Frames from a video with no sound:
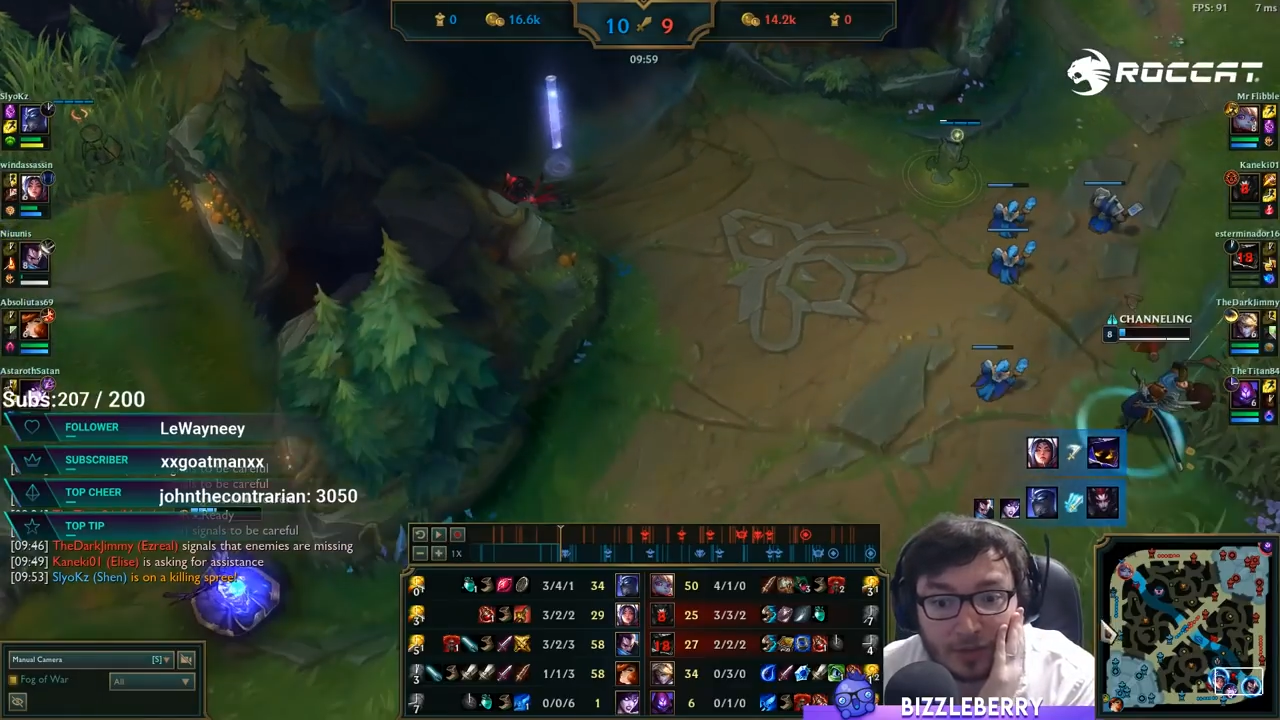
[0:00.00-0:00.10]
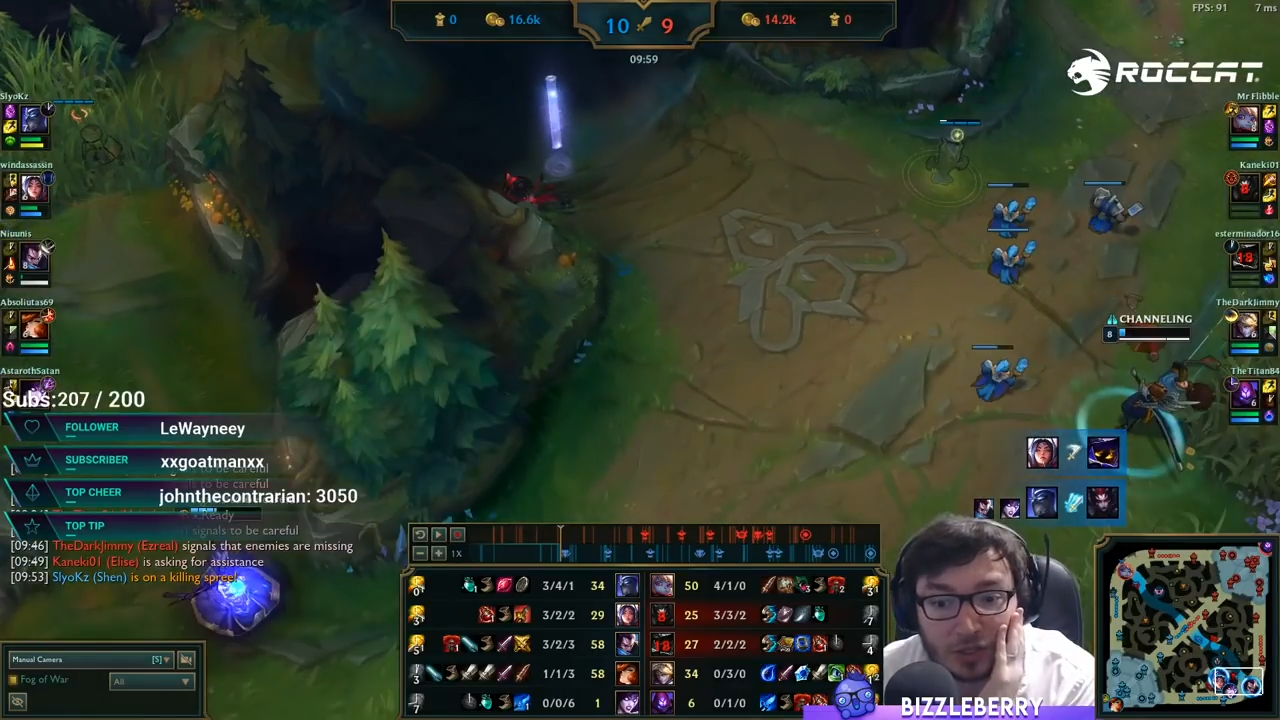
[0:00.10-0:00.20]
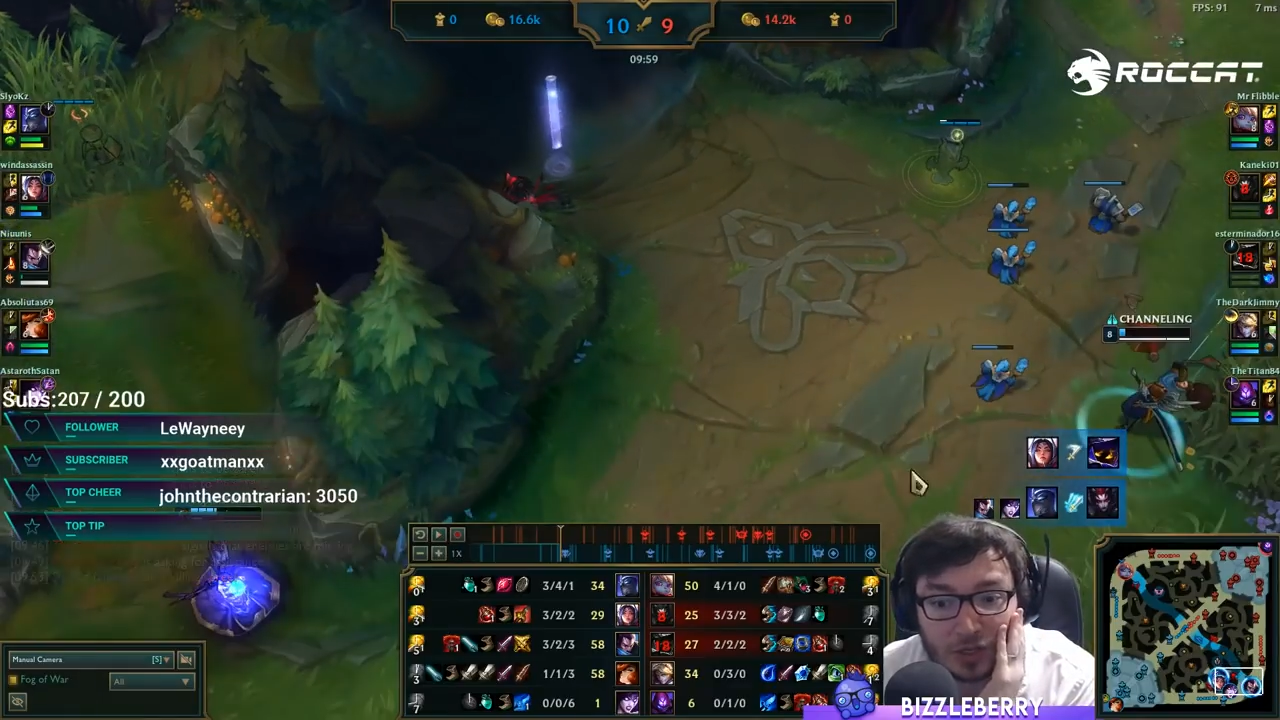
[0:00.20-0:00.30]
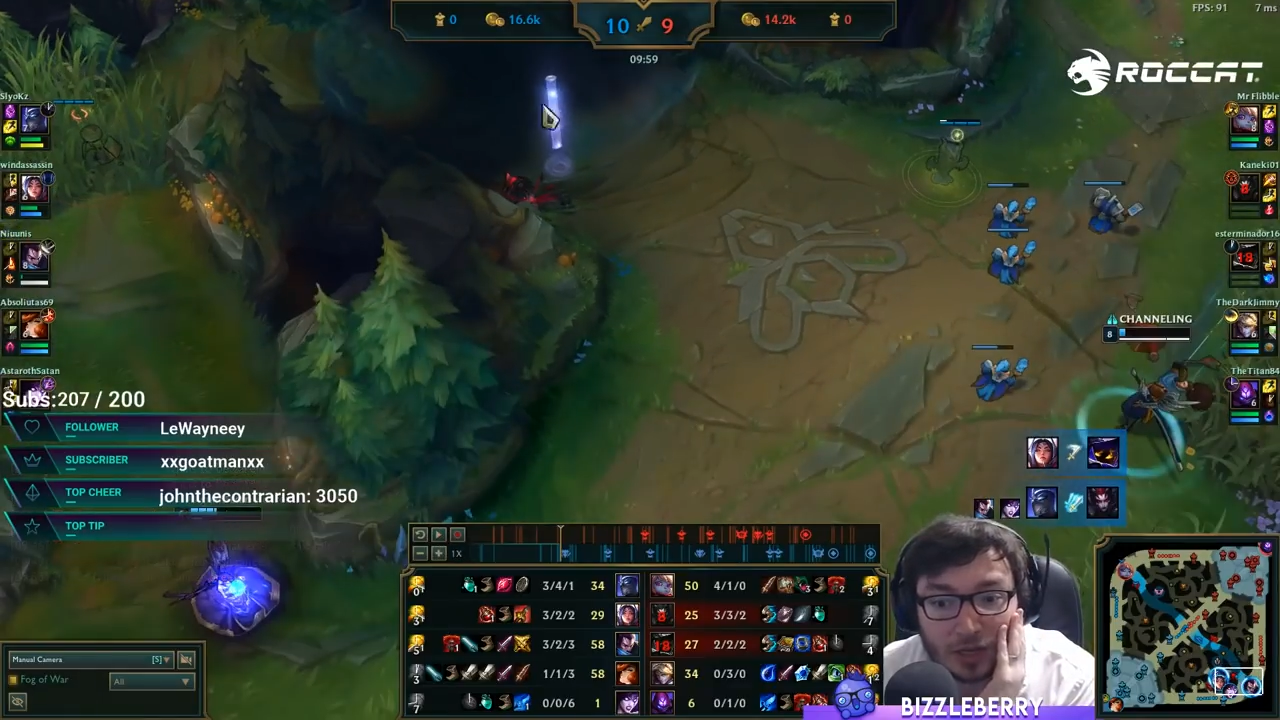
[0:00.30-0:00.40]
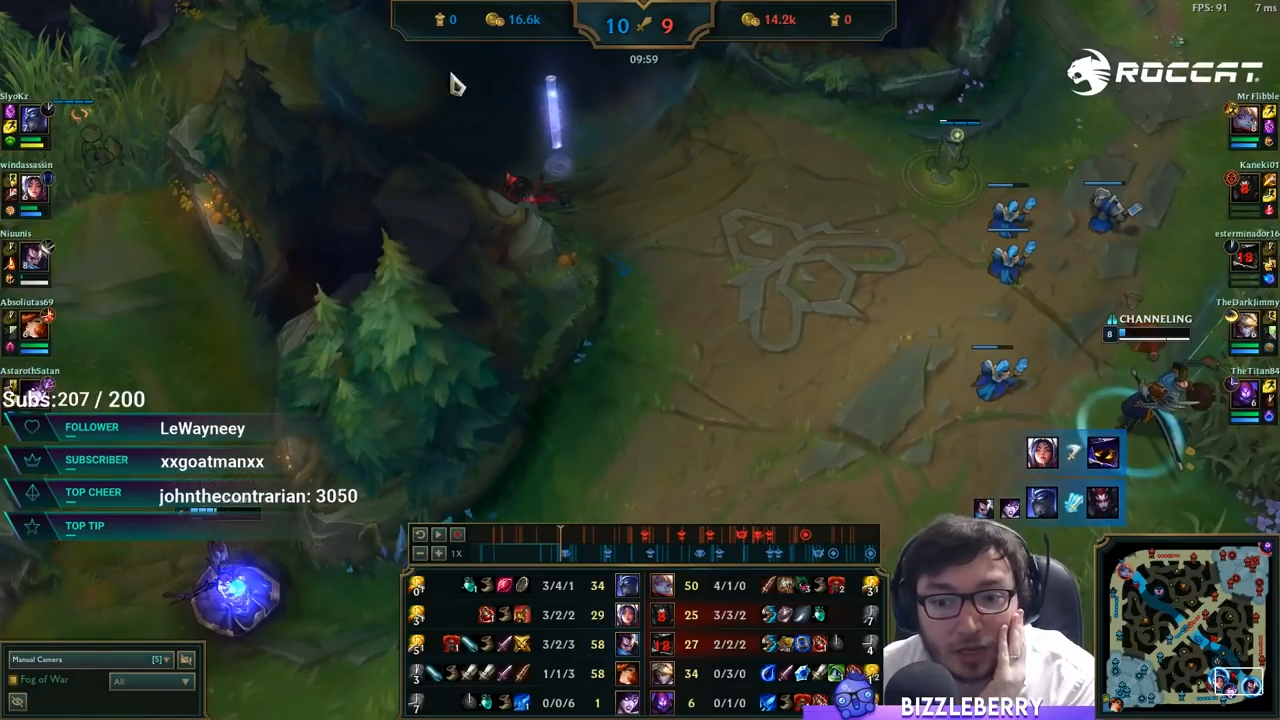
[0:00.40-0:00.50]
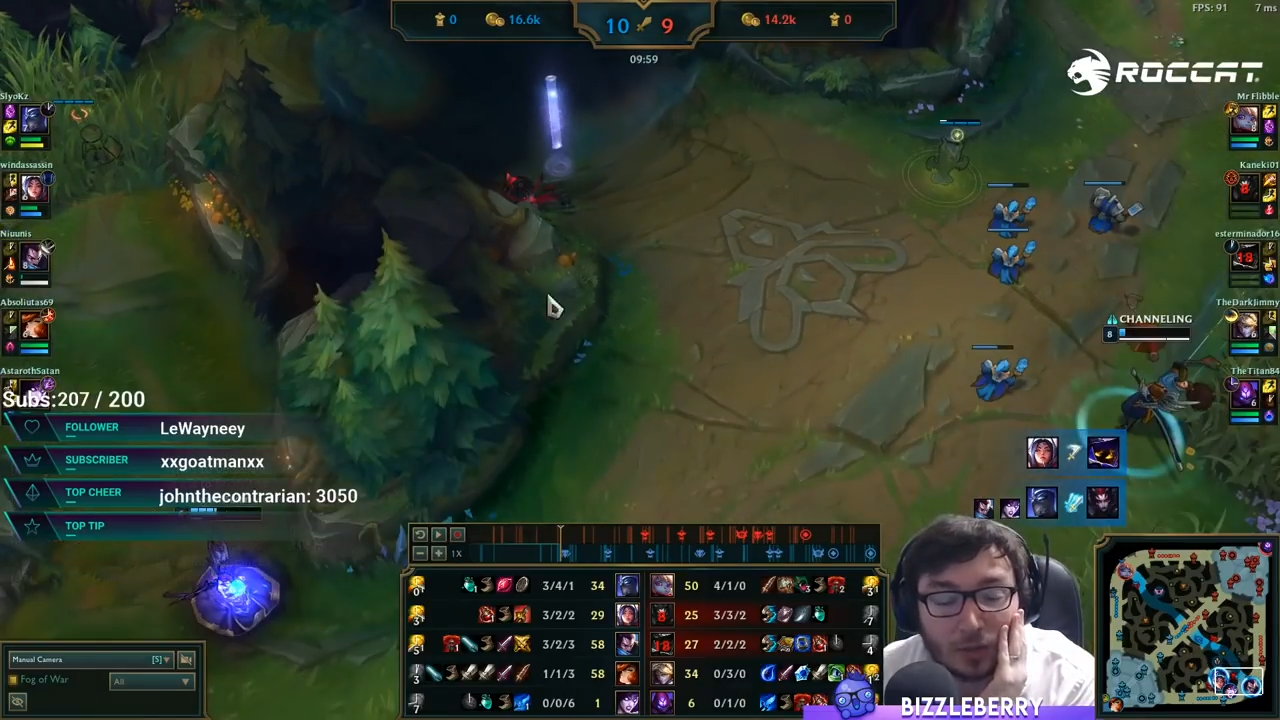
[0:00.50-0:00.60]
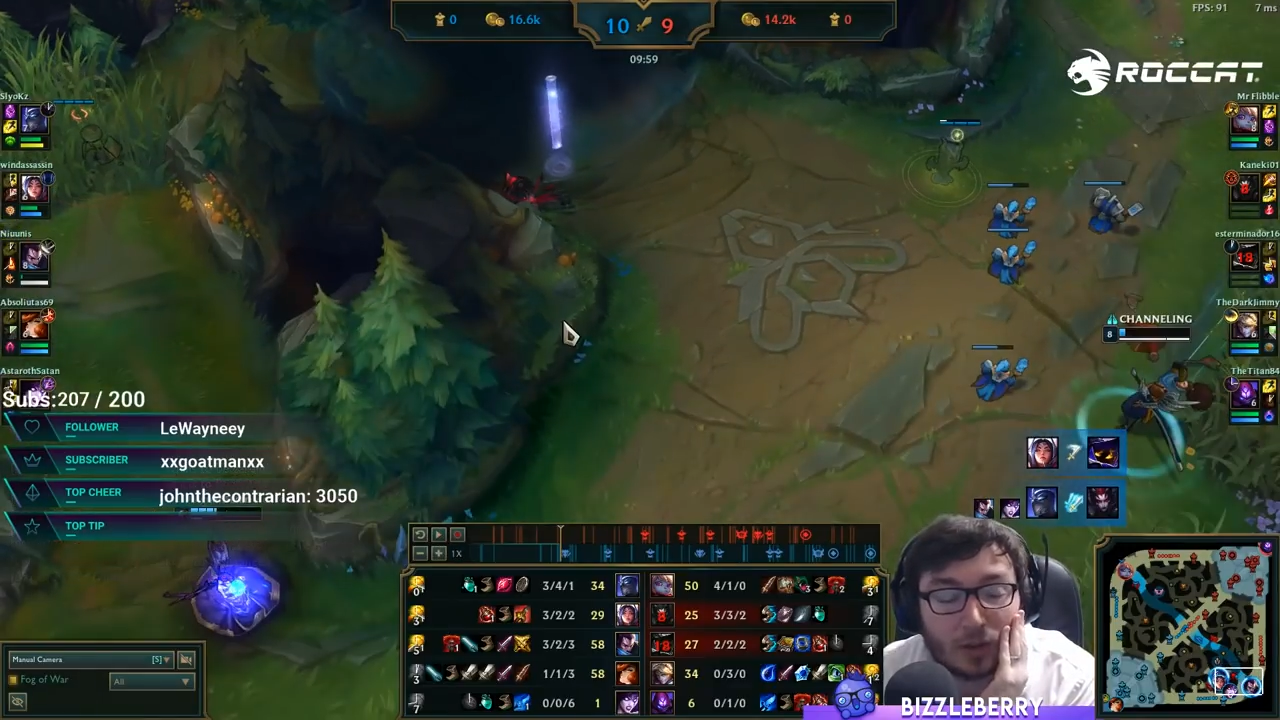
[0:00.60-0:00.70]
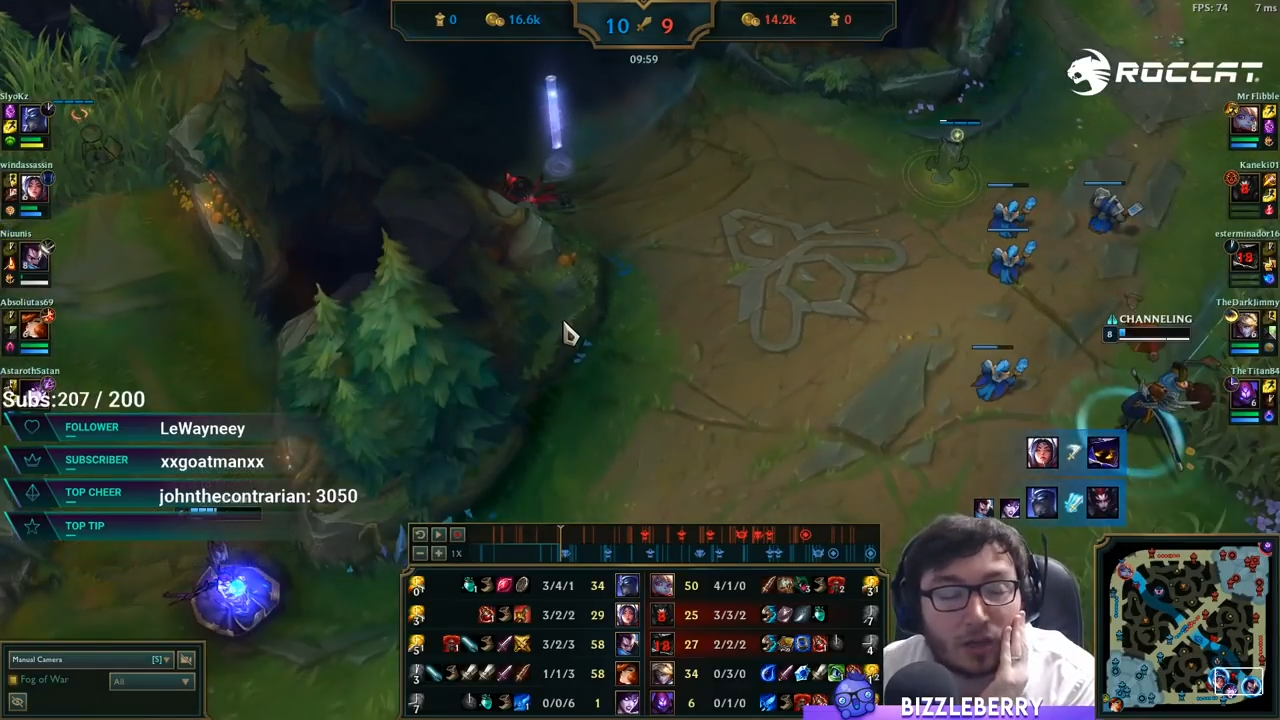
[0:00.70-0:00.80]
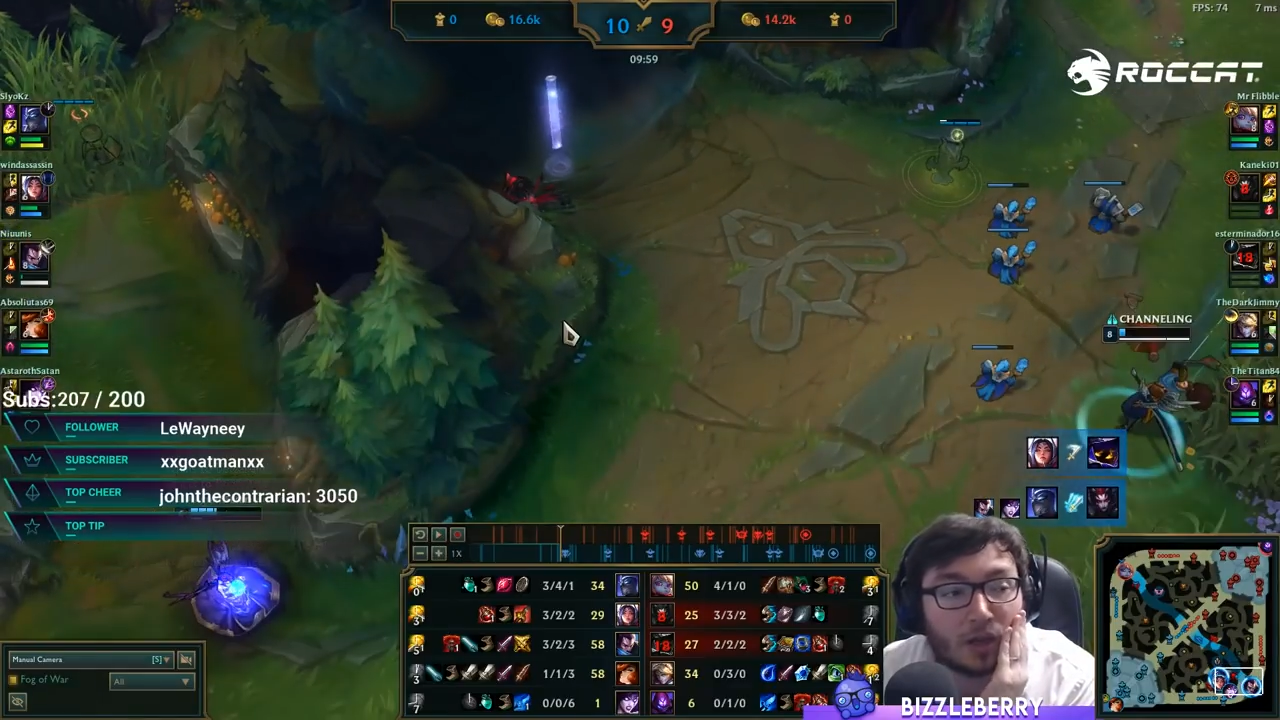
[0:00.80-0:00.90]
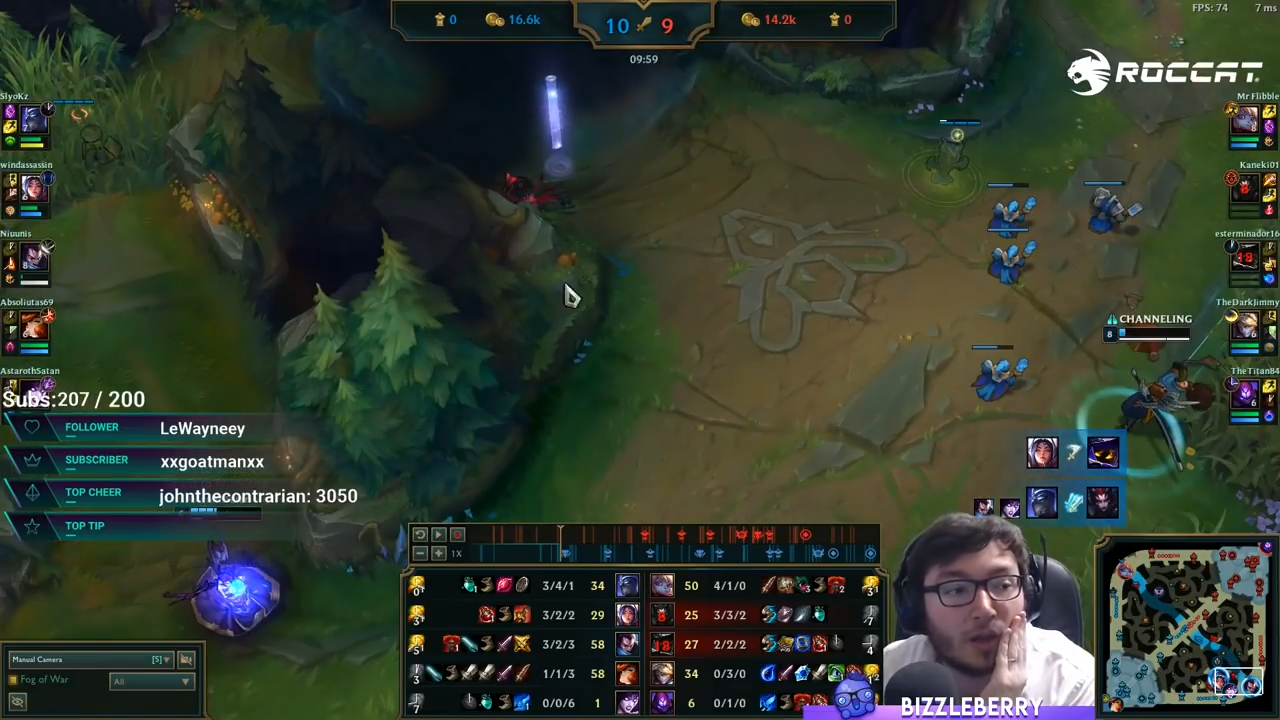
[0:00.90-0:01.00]
eventually
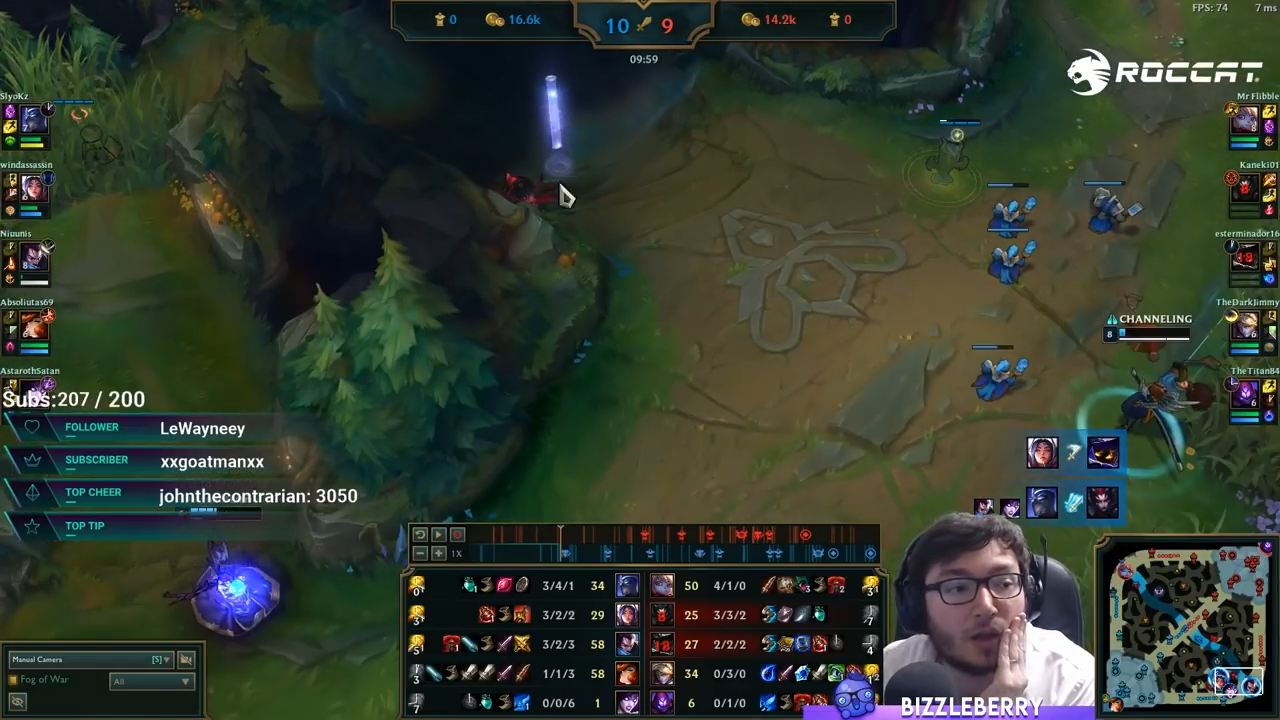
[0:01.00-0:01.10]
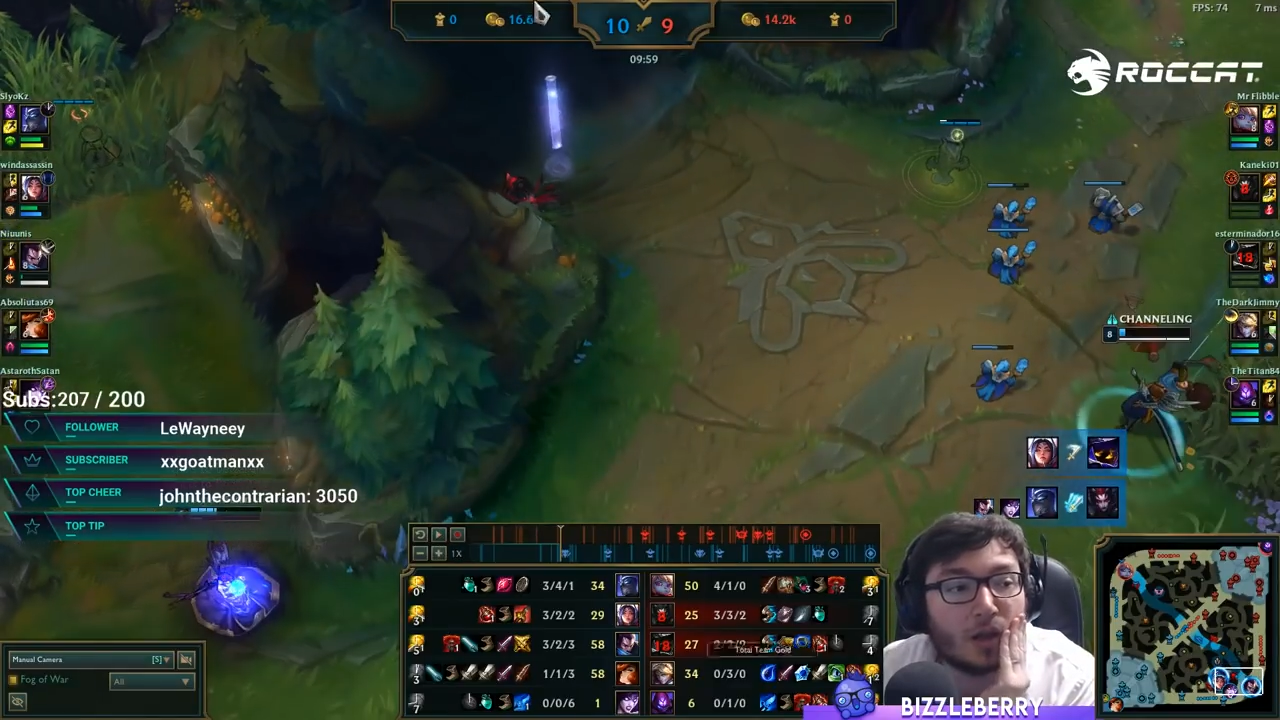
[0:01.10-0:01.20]
anyway,